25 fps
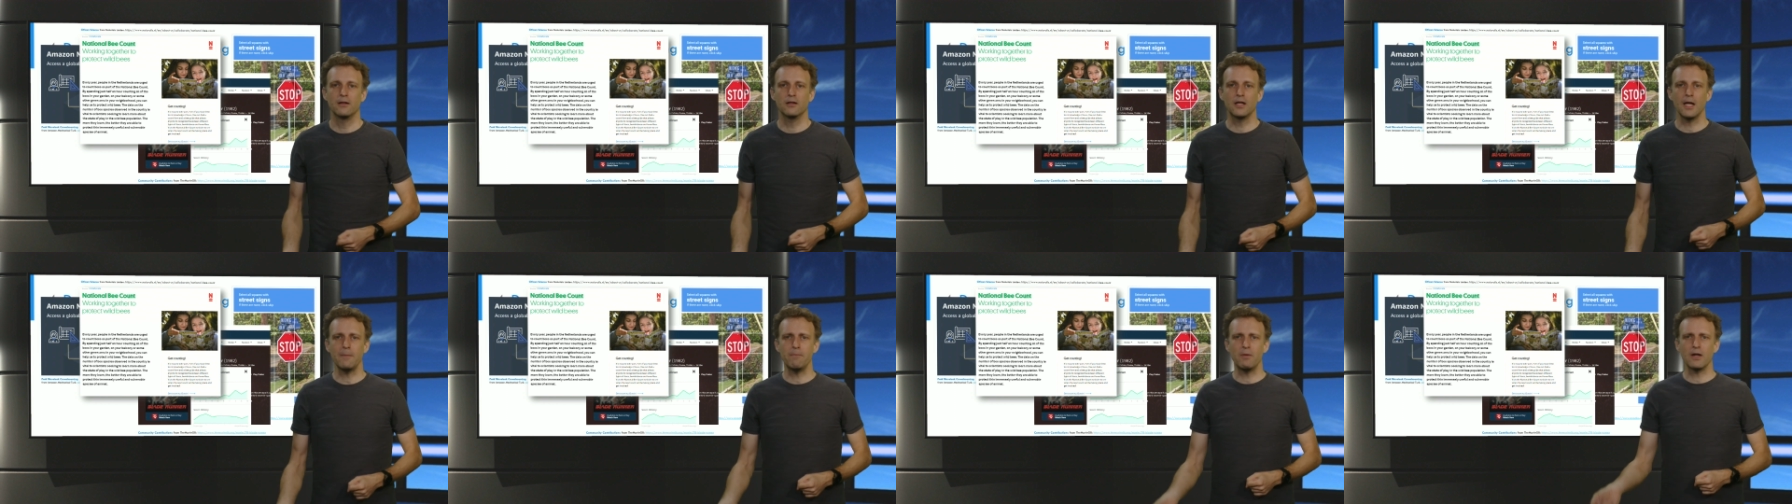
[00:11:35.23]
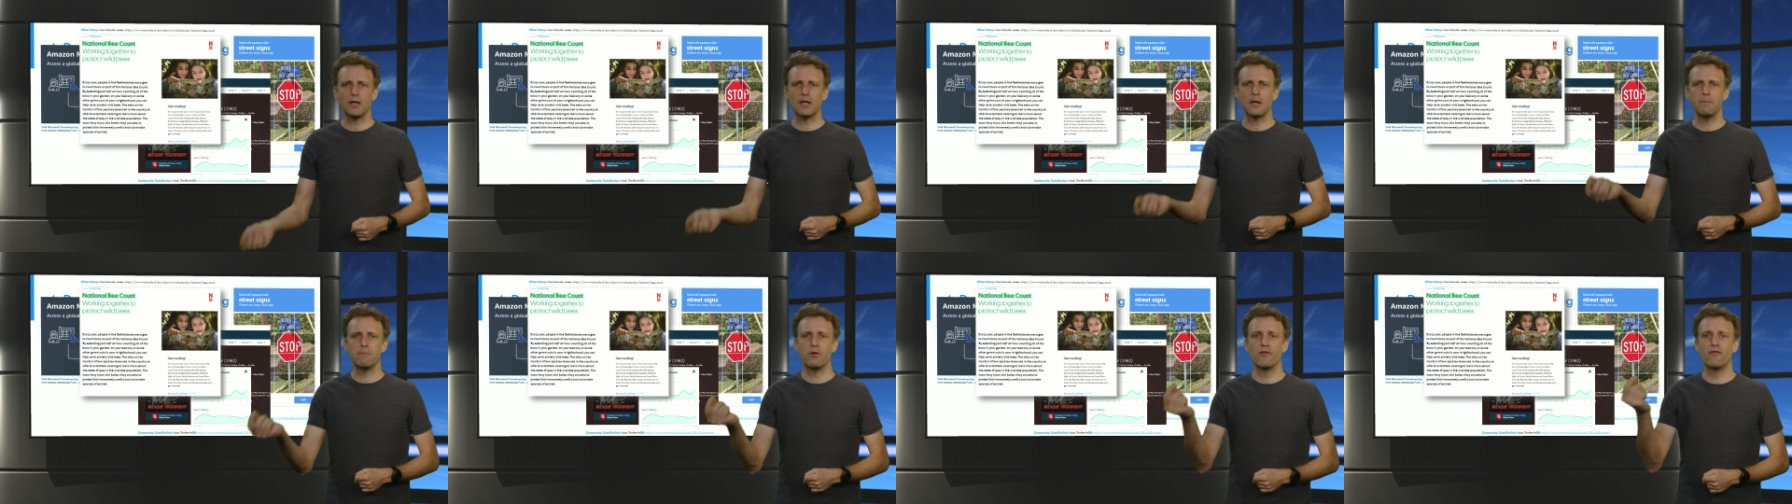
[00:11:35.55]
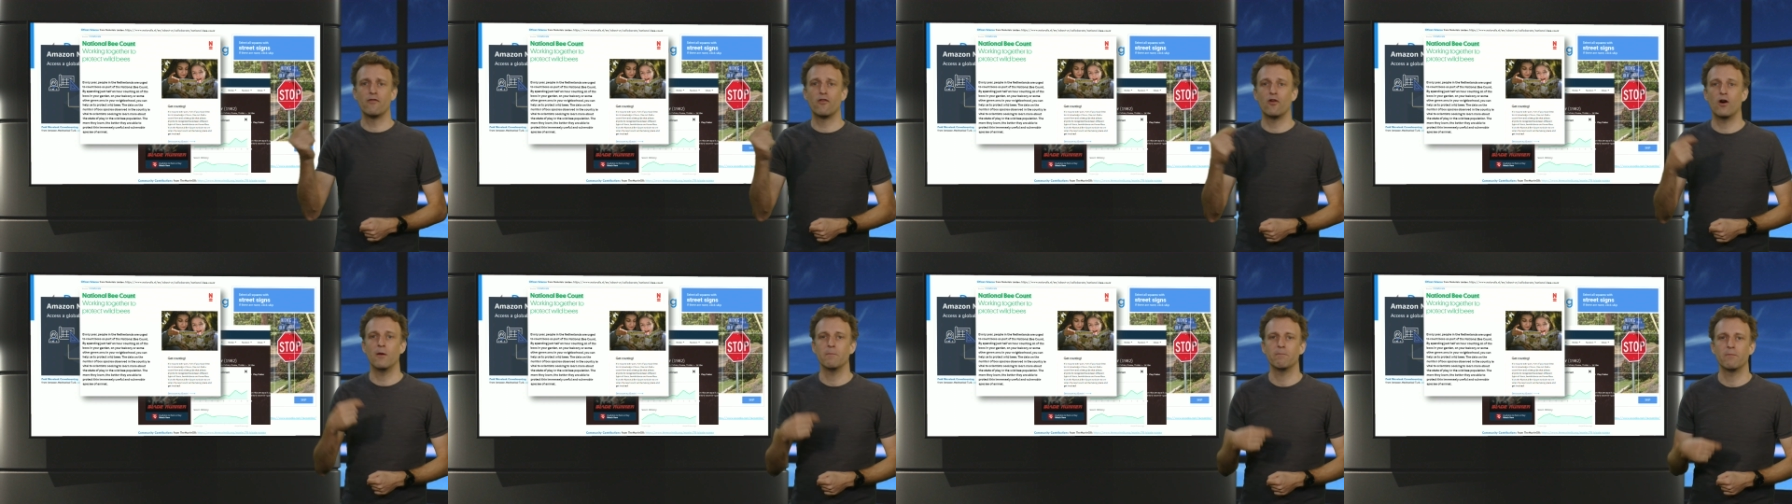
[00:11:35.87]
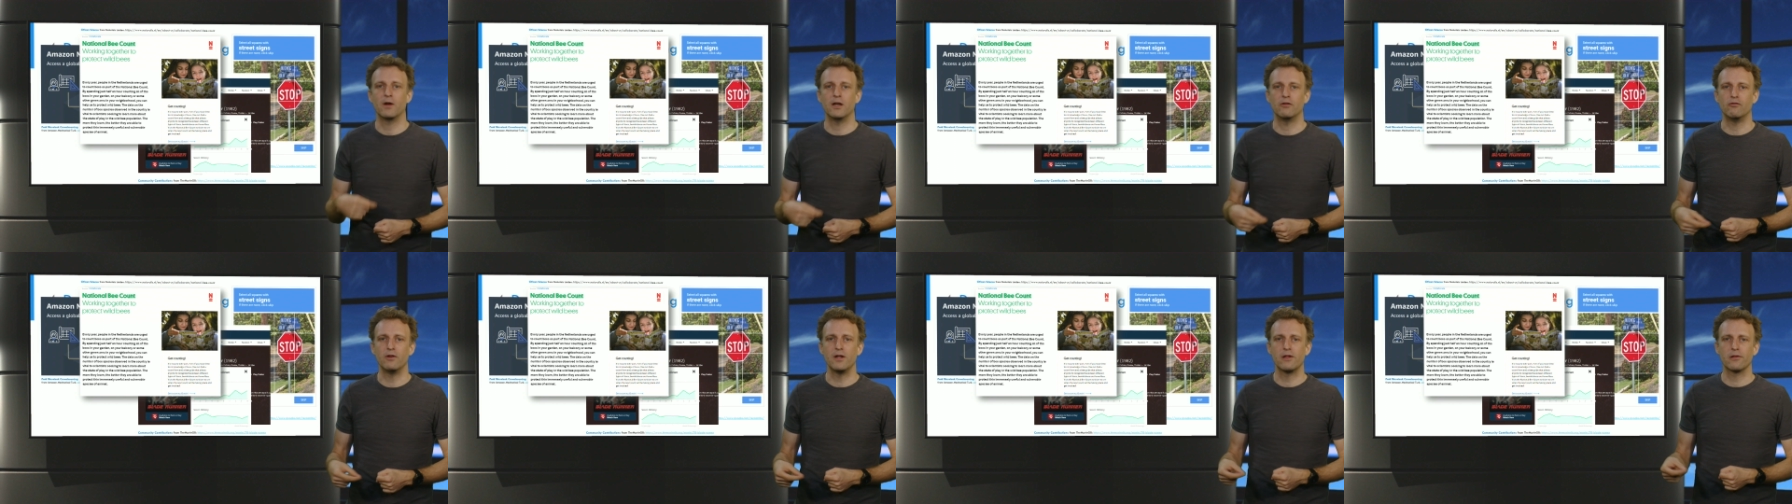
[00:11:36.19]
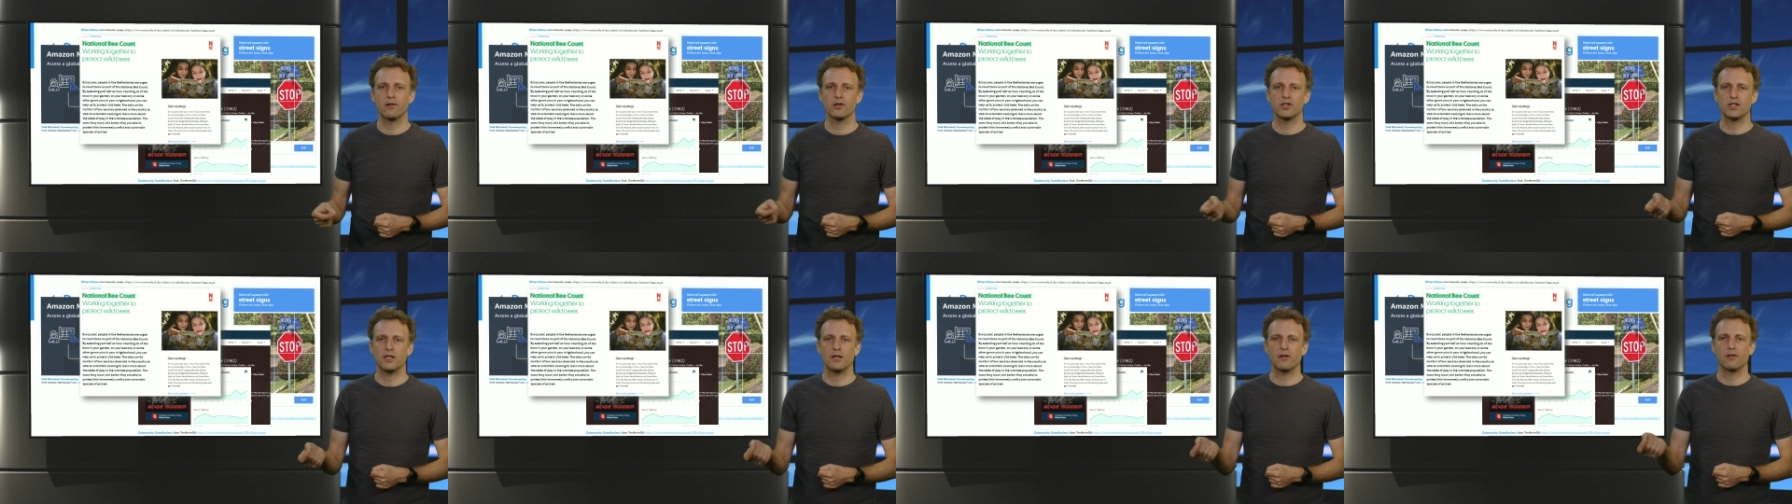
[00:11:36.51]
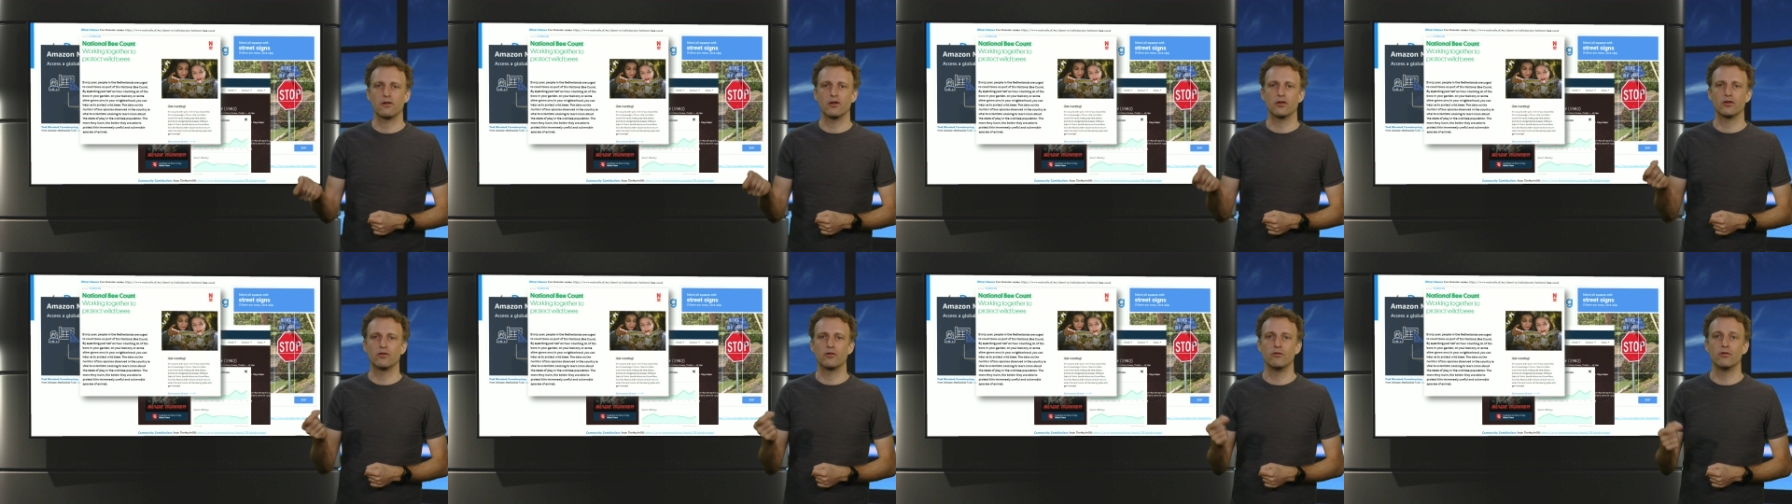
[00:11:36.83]
typically performed by research
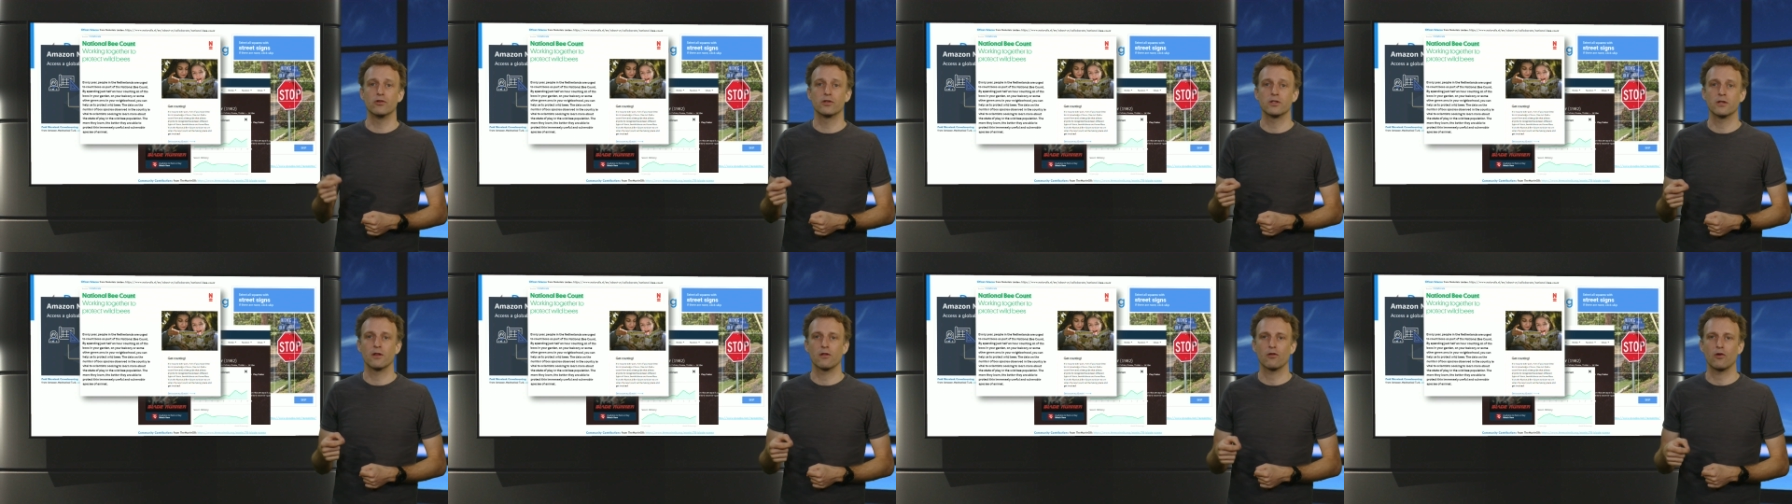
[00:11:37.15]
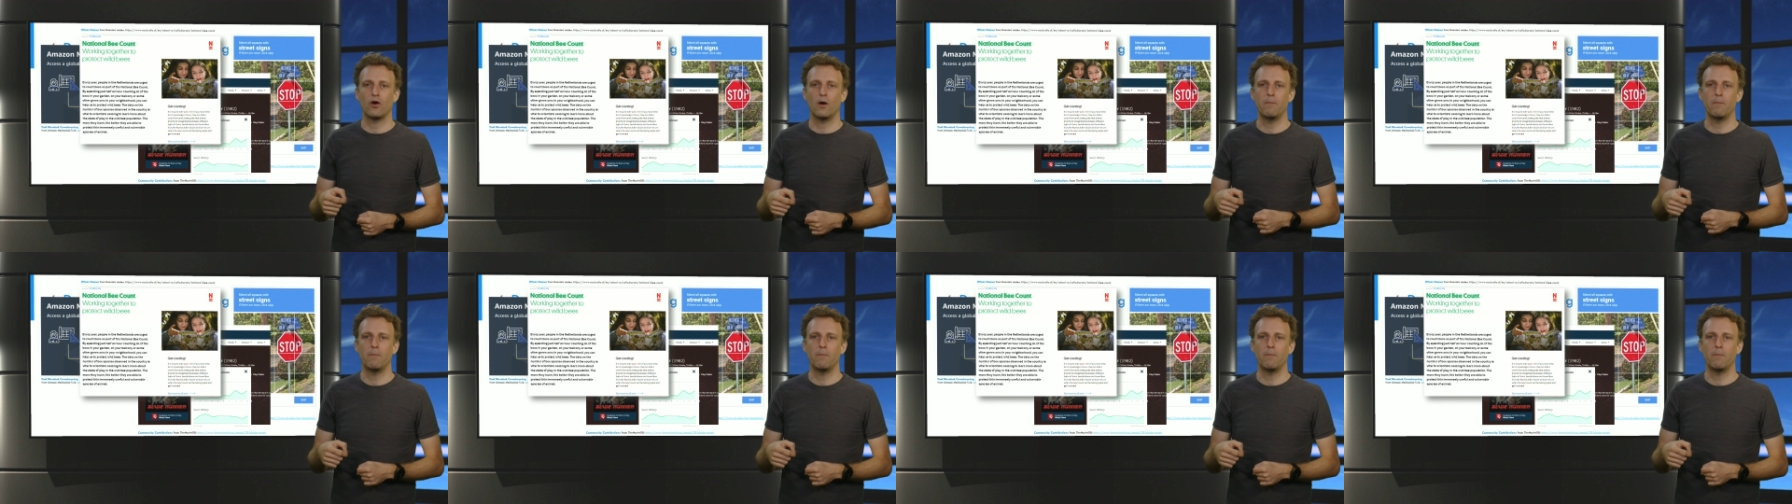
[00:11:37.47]
institutions